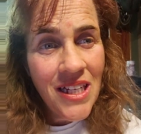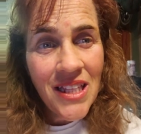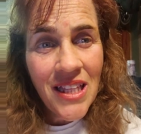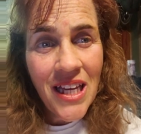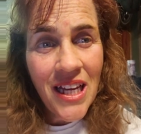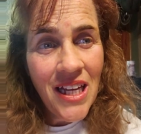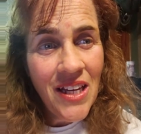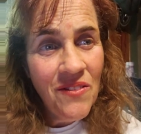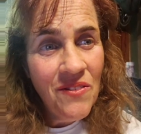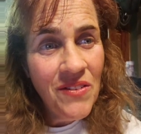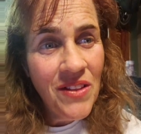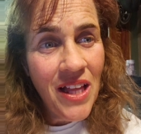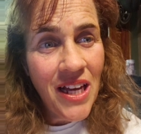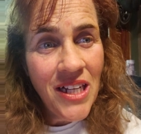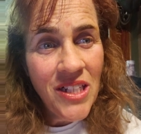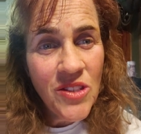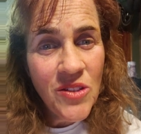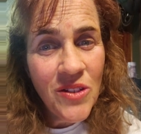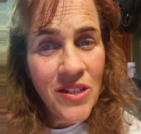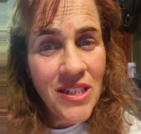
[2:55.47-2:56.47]
Like if you
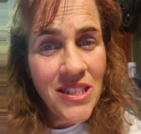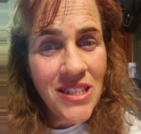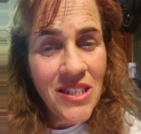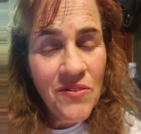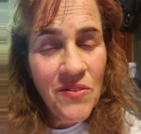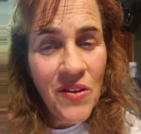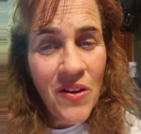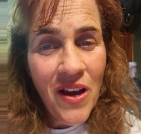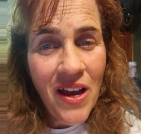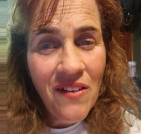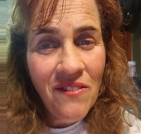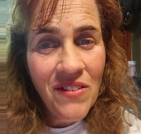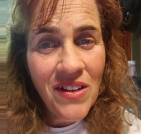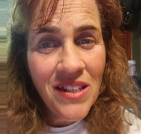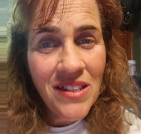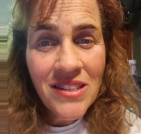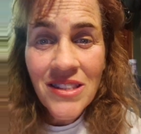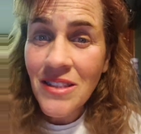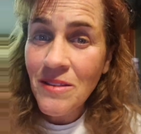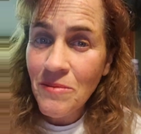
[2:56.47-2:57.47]
like, join us if you
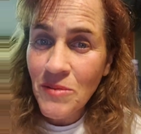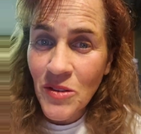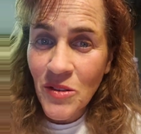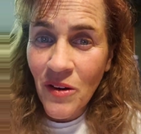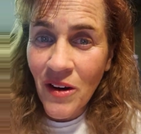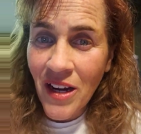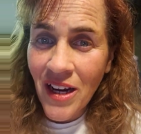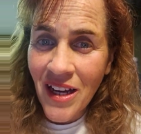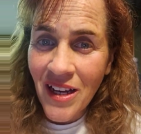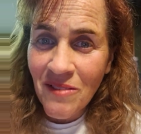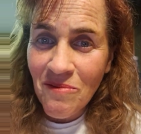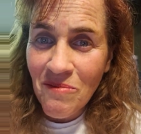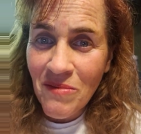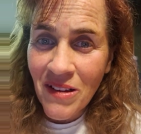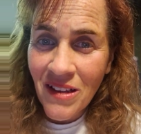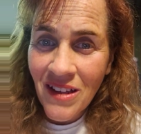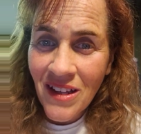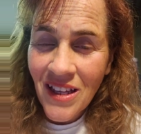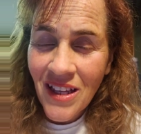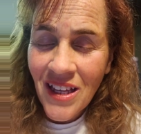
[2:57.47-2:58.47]
haven't, subscribe.
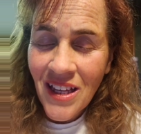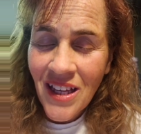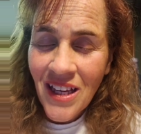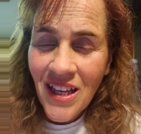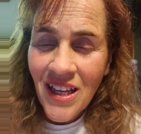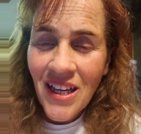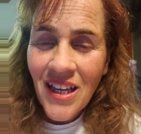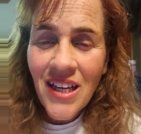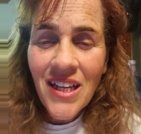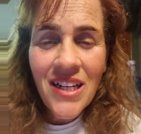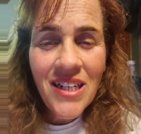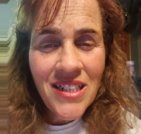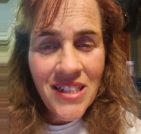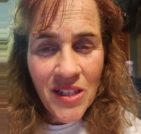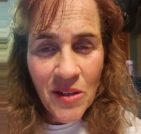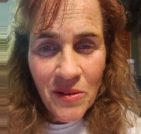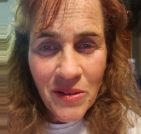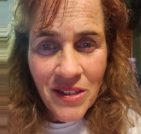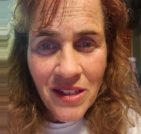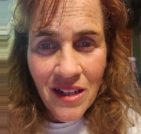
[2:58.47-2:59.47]
And
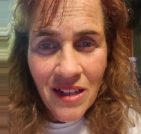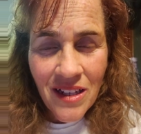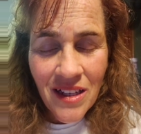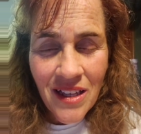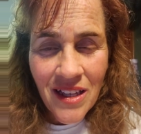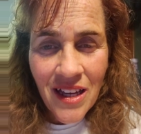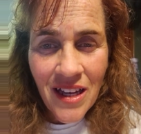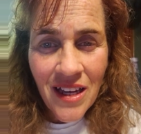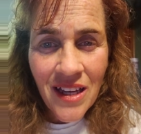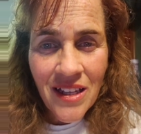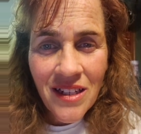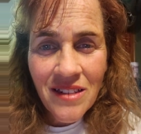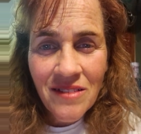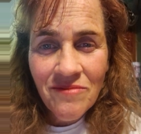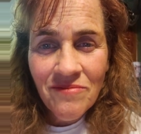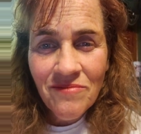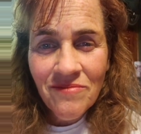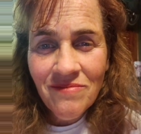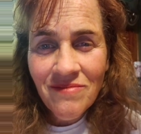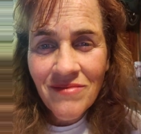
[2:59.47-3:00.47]
until we talk again,